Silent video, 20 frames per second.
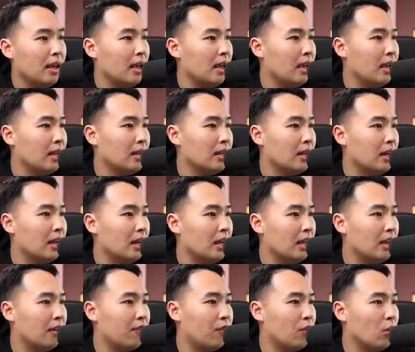And uh,
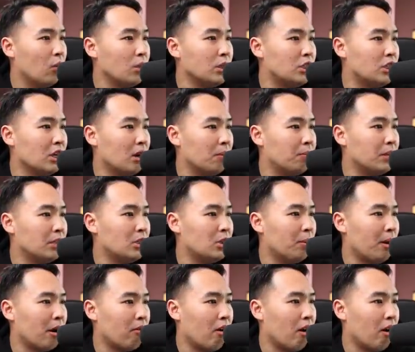if we jump into my